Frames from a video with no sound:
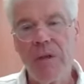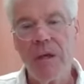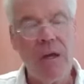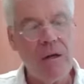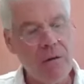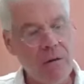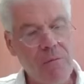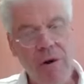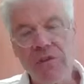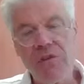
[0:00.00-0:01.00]
And the
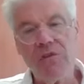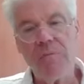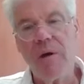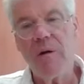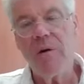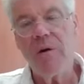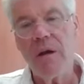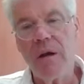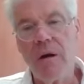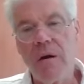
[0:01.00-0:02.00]
processing power
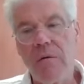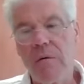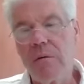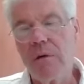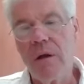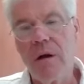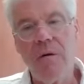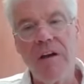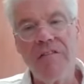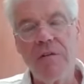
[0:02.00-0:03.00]
in our in our
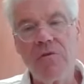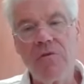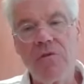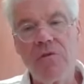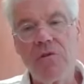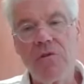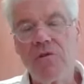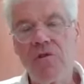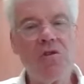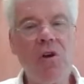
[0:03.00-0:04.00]
iPhones is
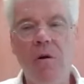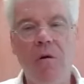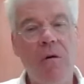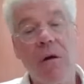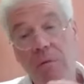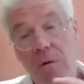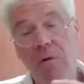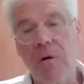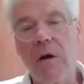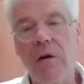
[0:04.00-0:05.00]
is so or
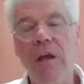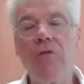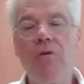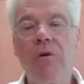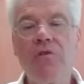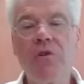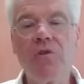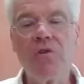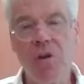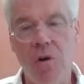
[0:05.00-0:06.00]
androids
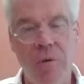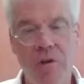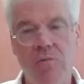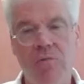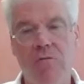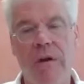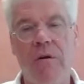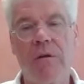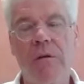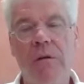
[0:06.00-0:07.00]
is so much greater